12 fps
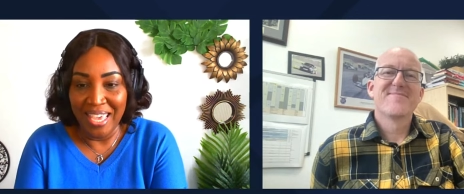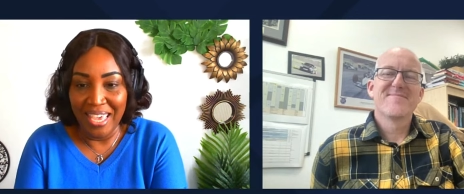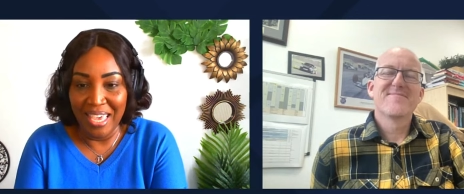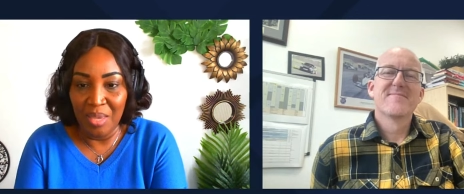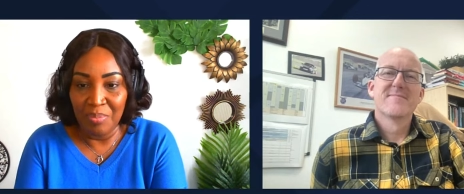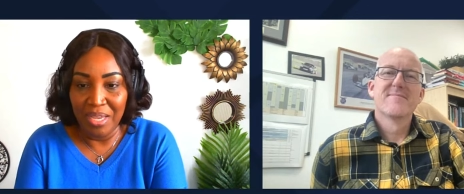
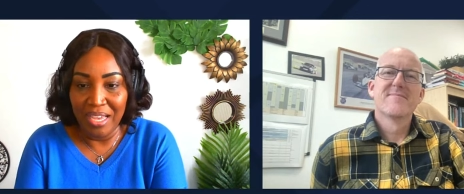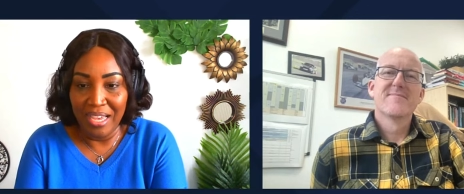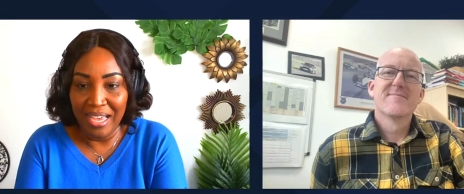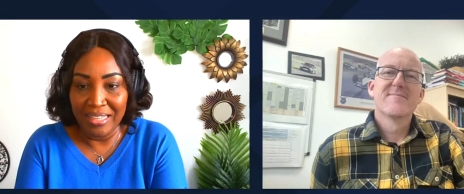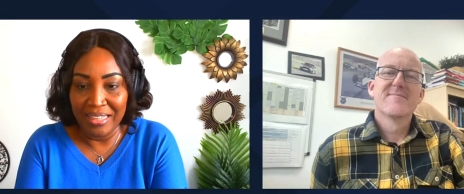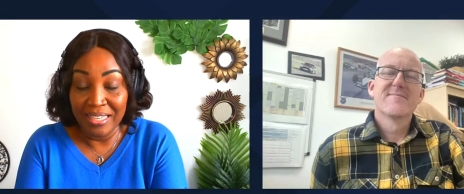Speaker 1: Um,
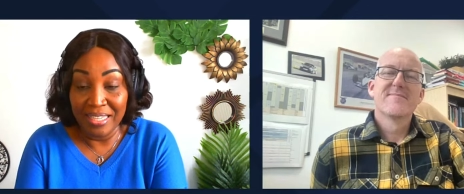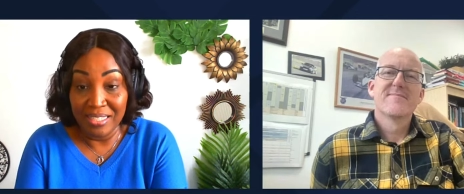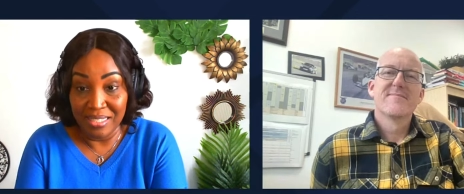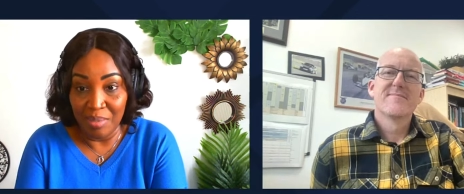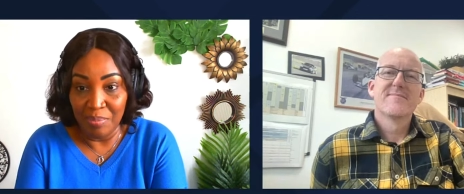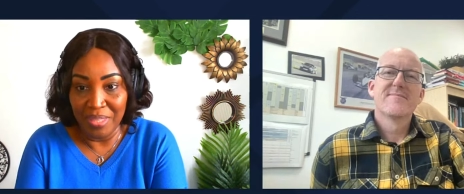I think
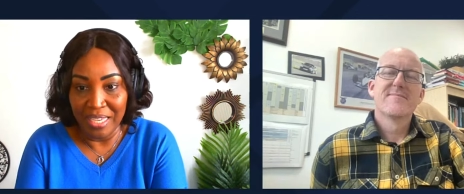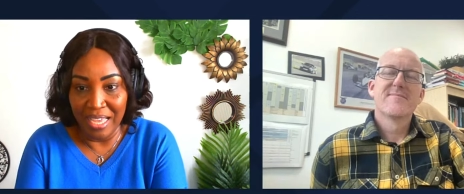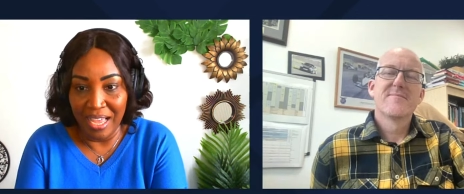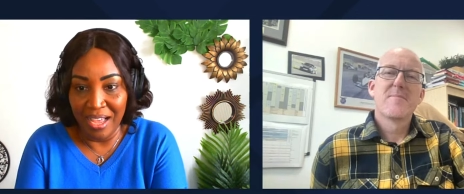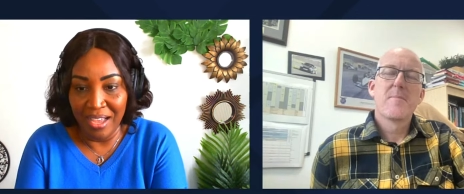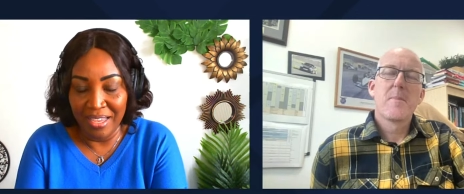it's
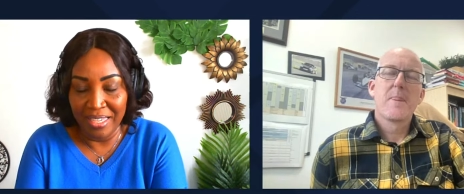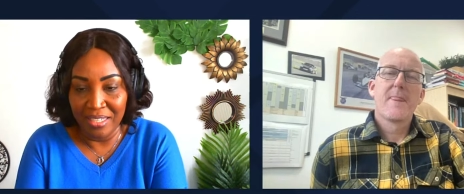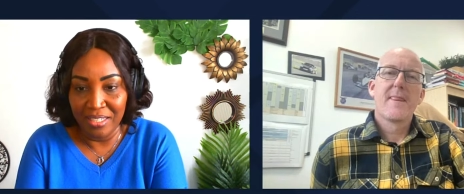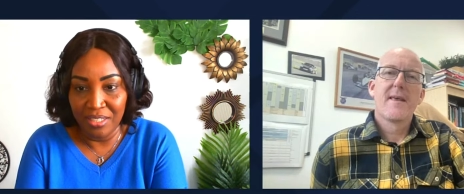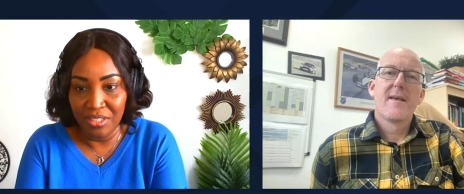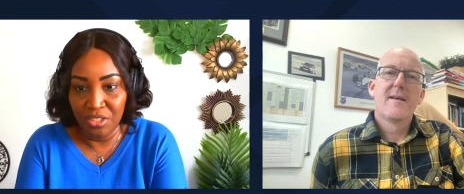something
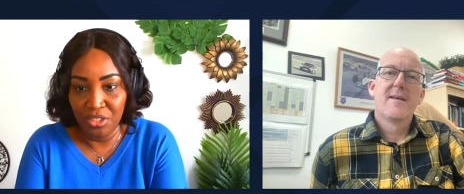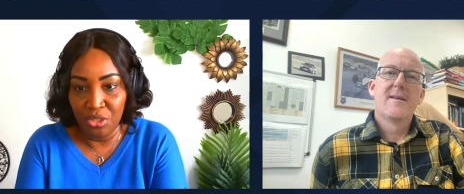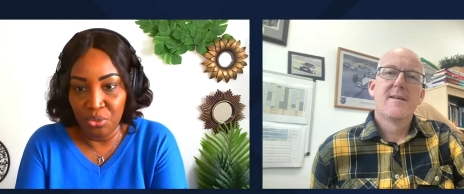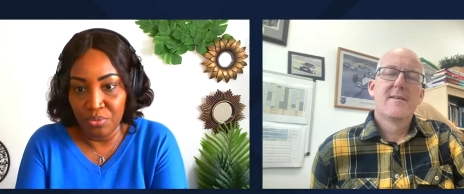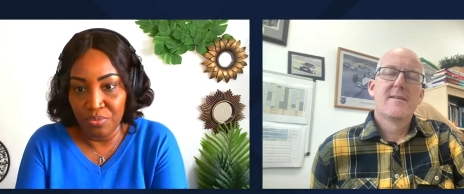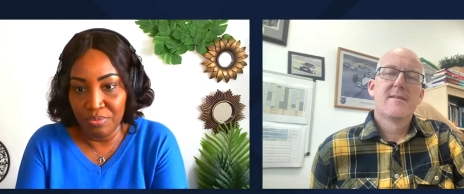I, you
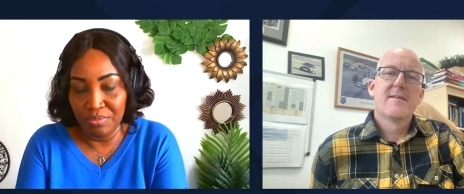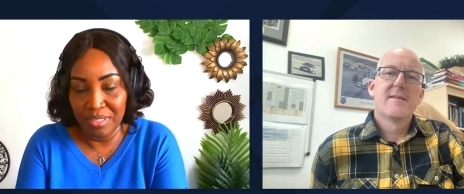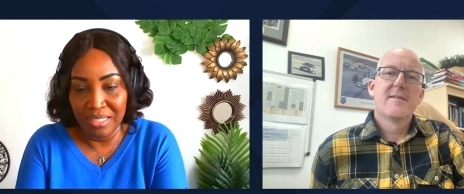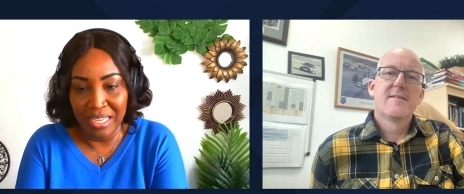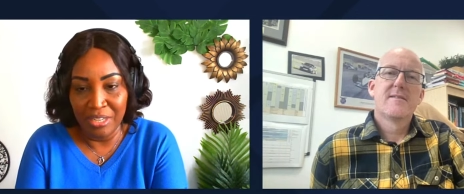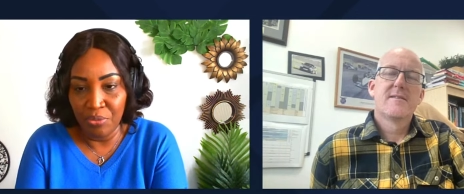know,
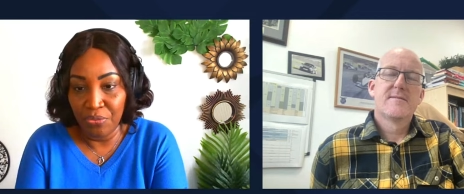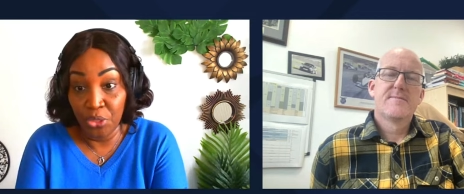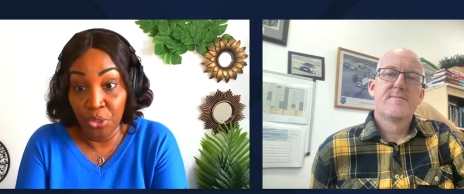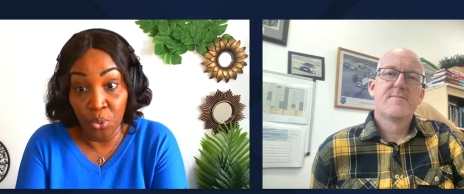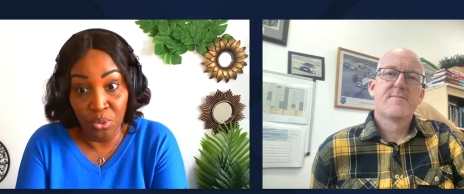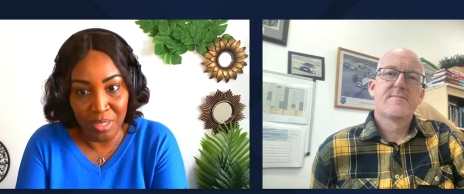kind of
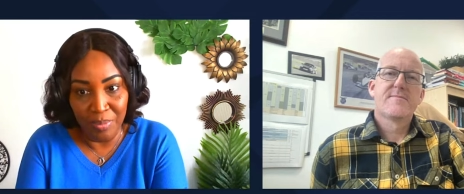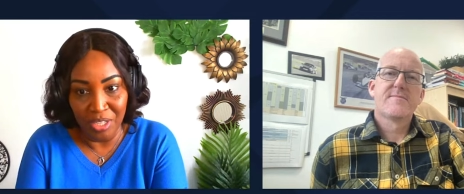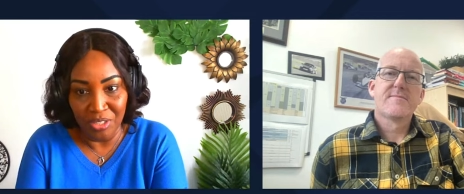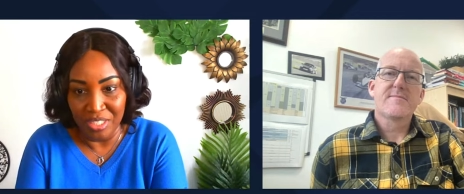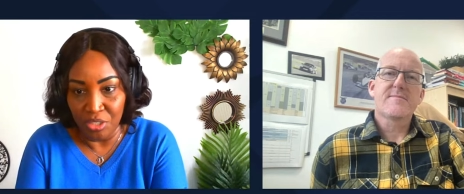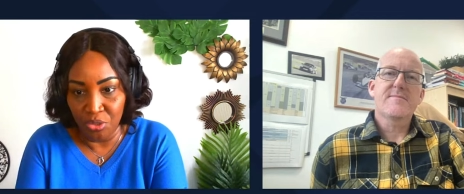thought
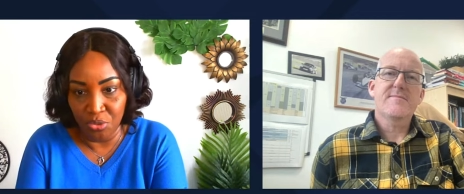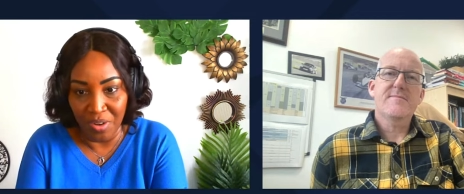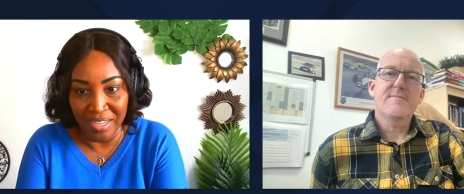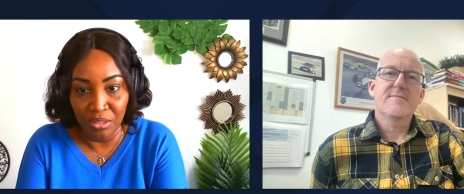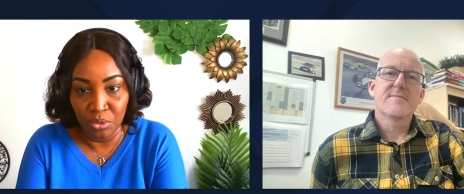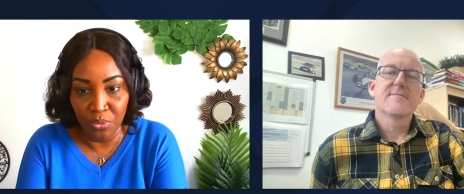about and
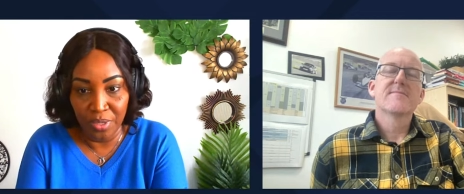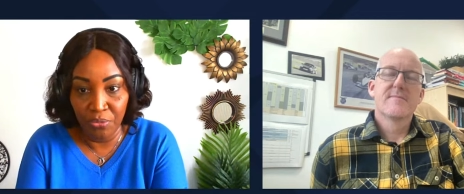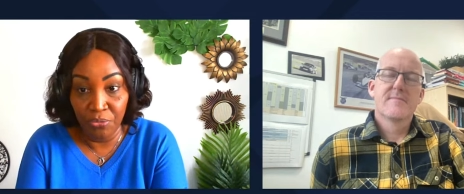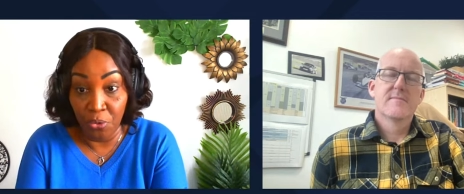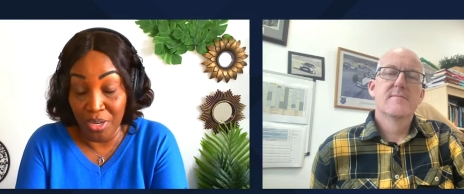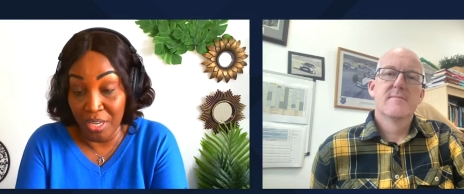struggled with
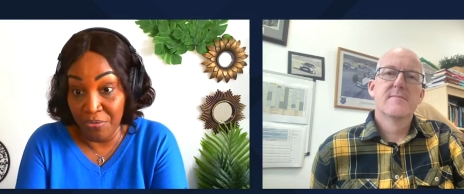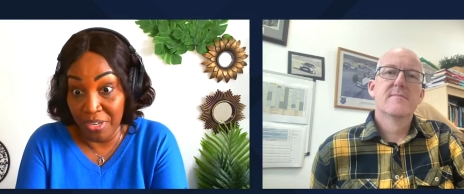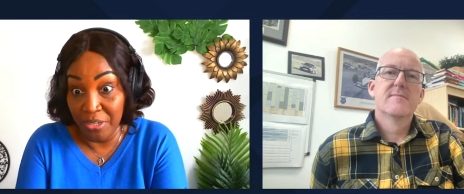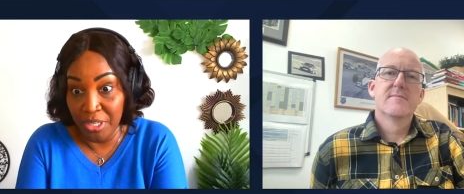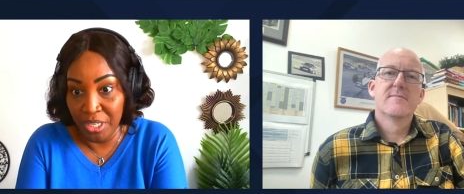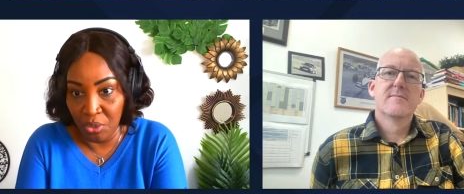for a
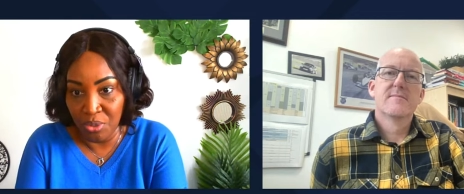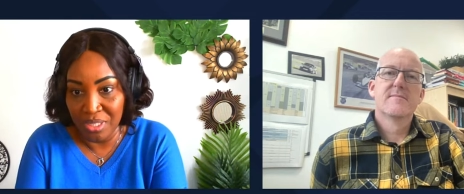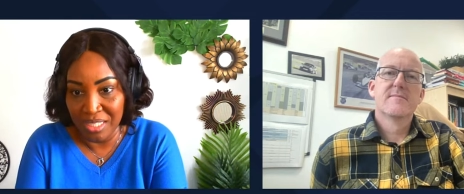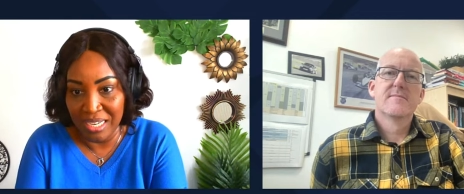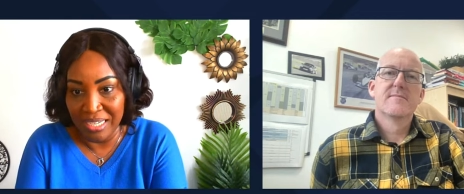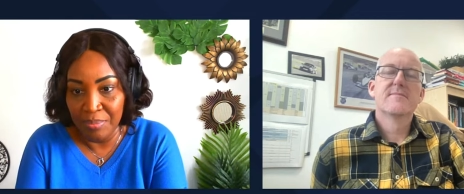very long
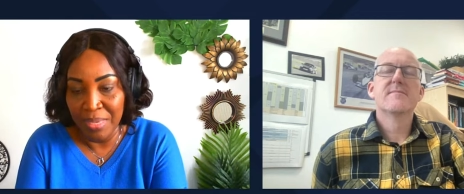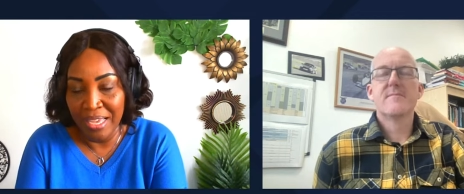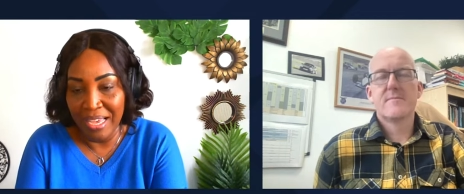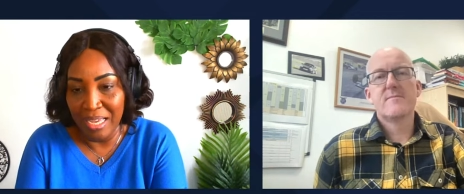time.